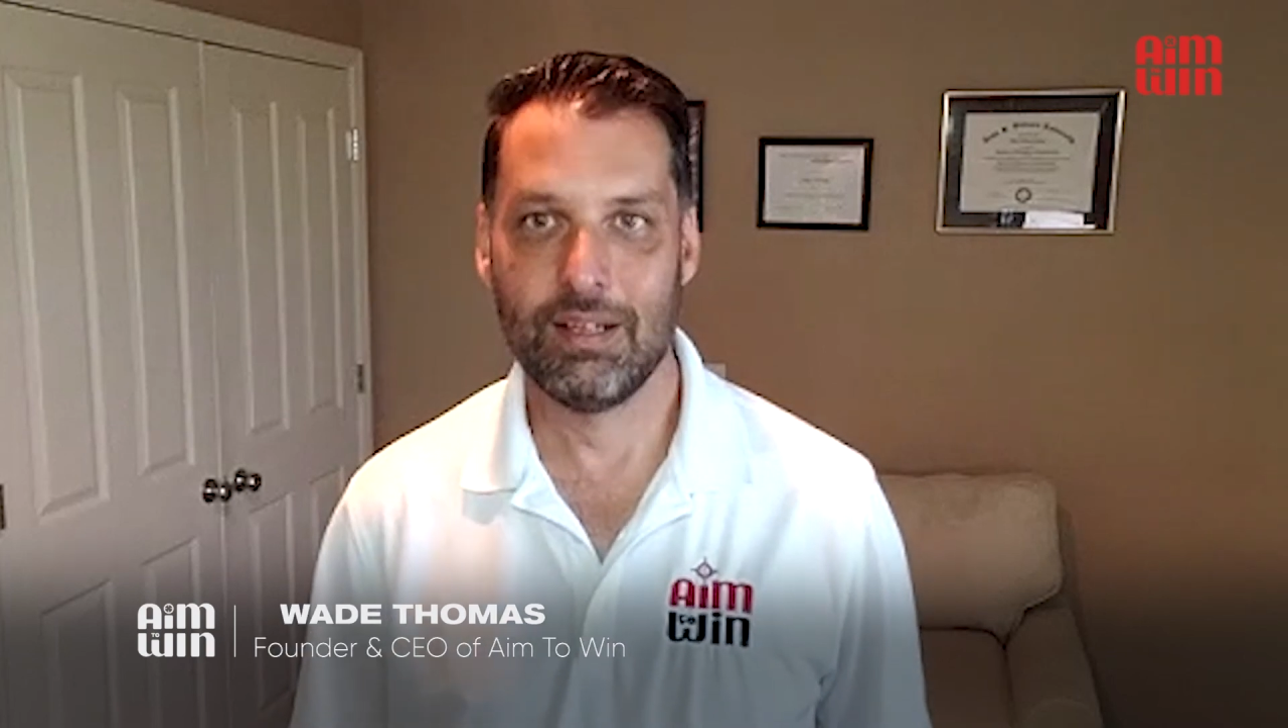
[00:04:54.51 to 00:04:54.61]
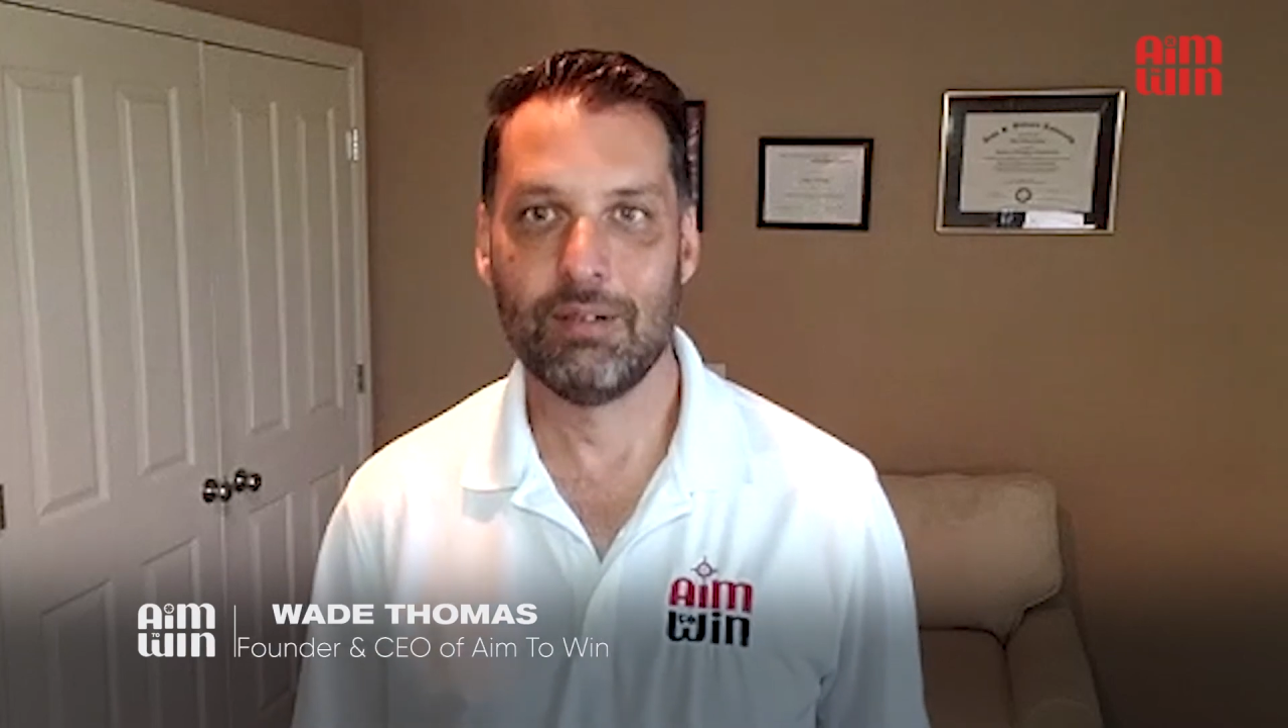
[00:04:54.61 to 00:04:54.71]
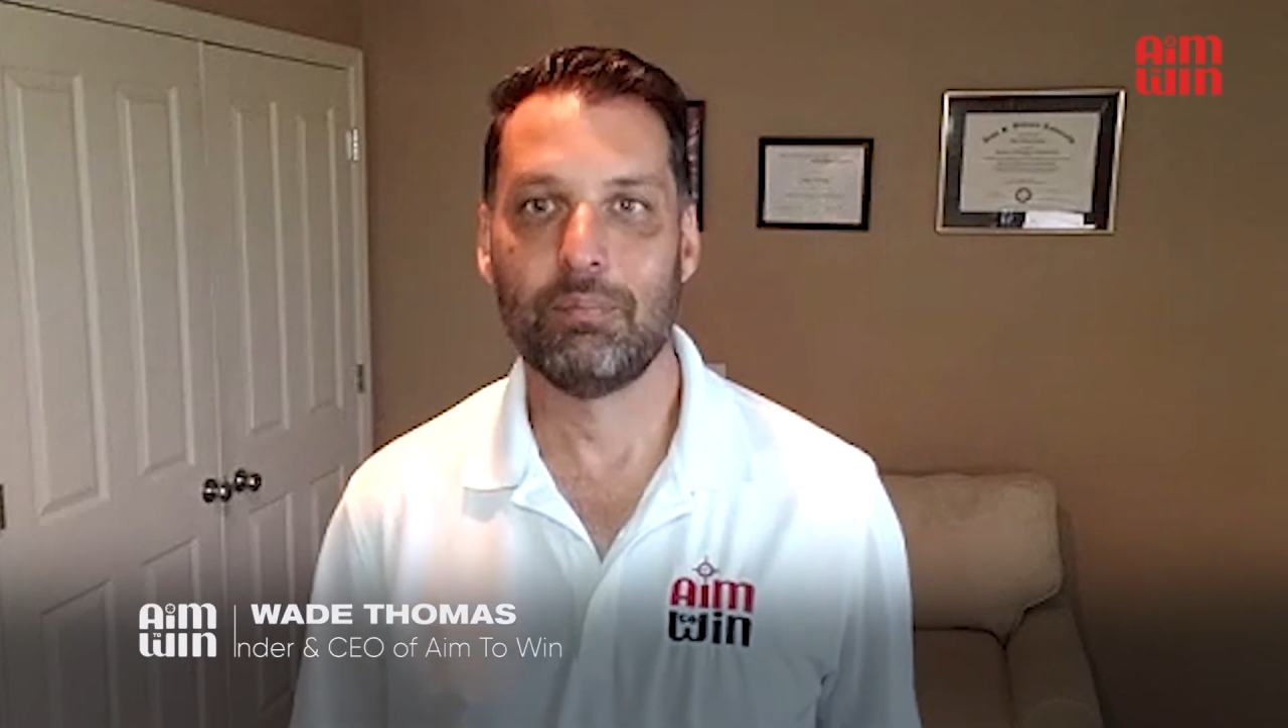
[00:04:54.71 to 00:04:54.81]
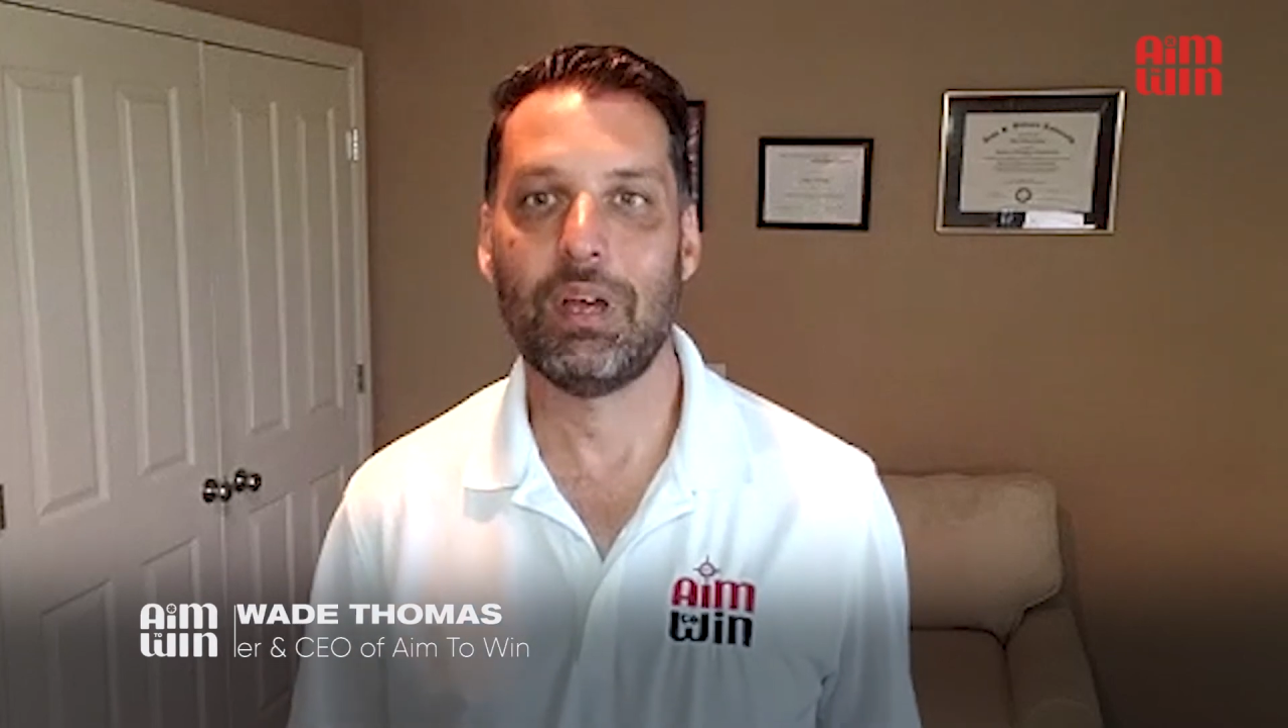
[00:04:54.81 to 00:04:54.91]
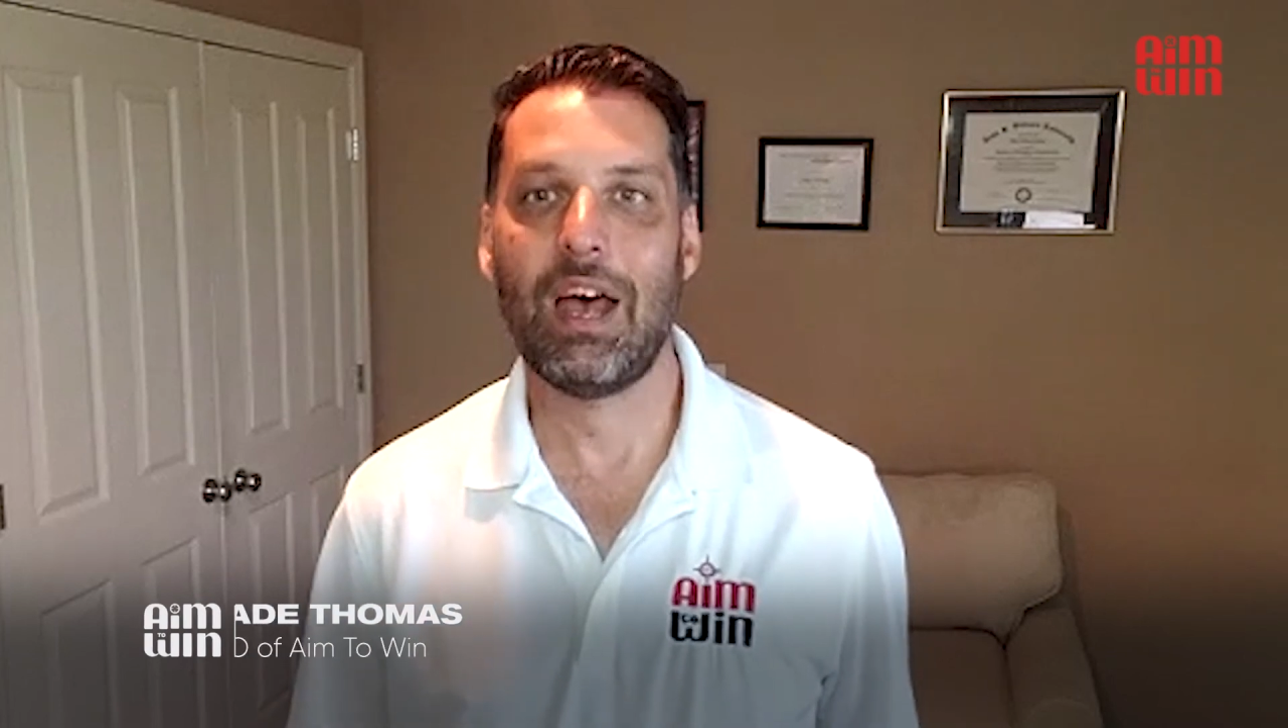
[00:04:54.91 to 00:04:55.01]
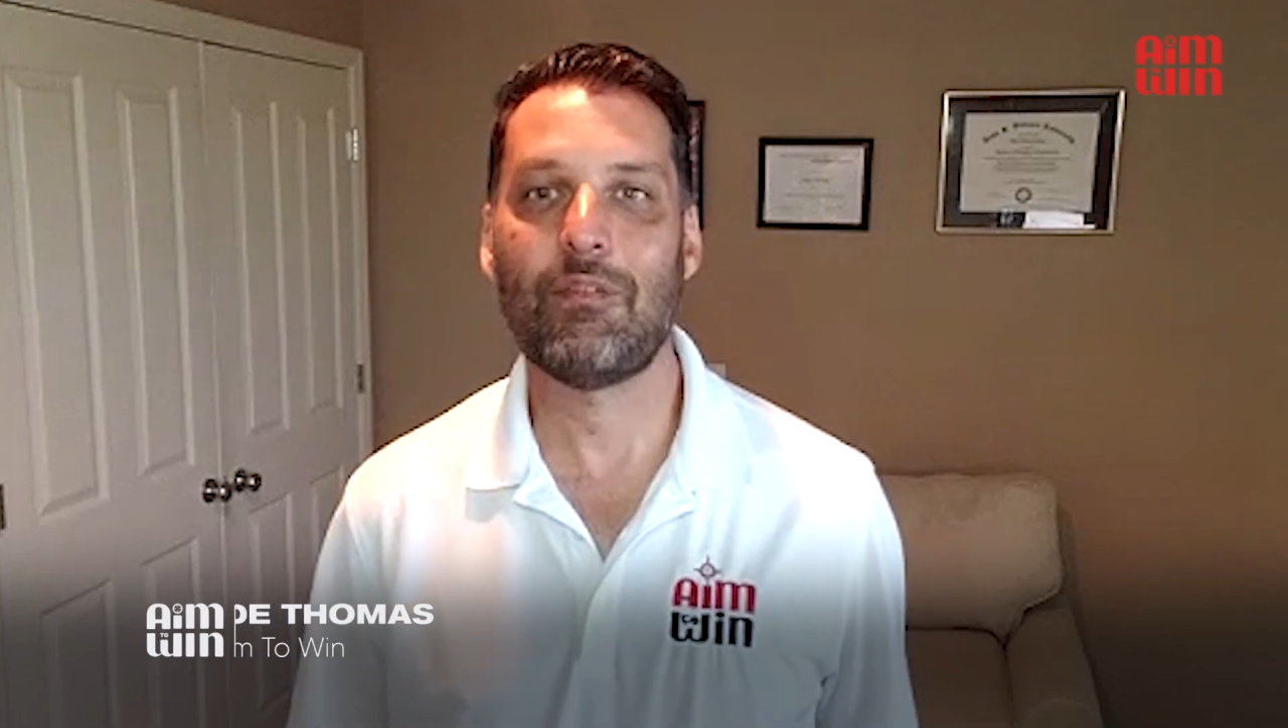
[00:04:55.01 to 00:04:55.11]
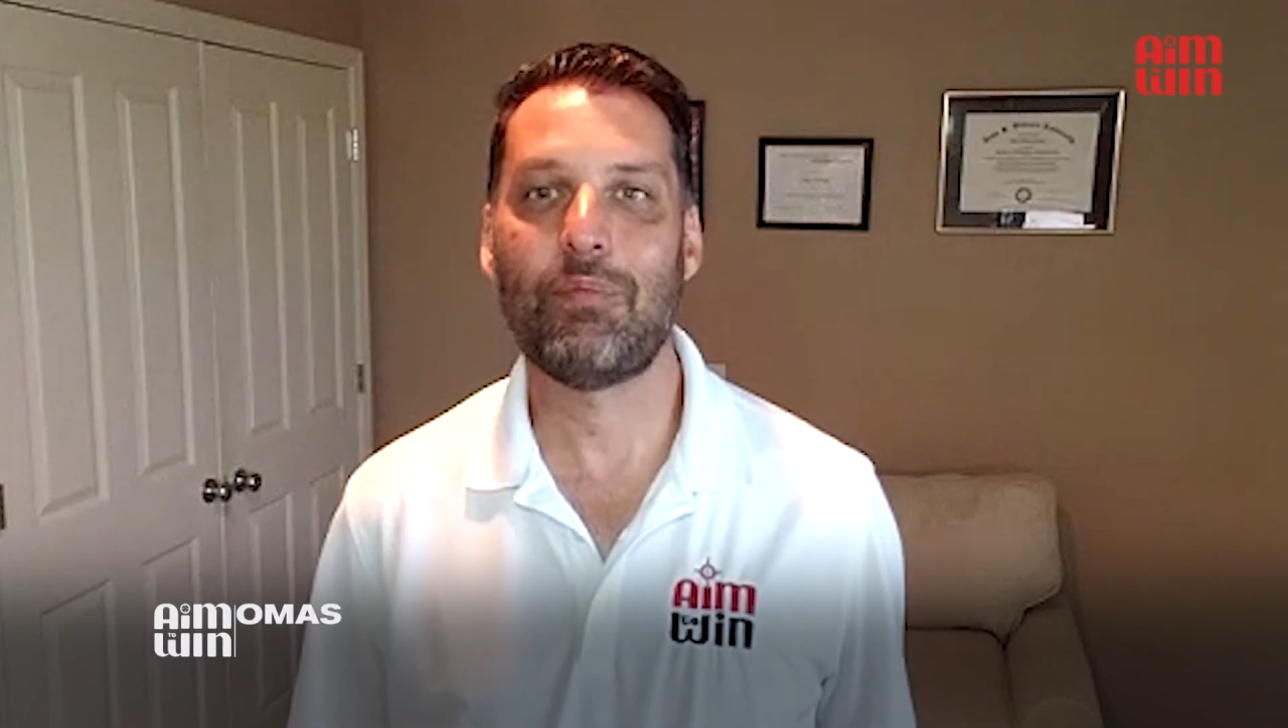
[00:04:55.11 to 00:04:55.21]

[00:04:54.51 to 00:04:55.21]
have a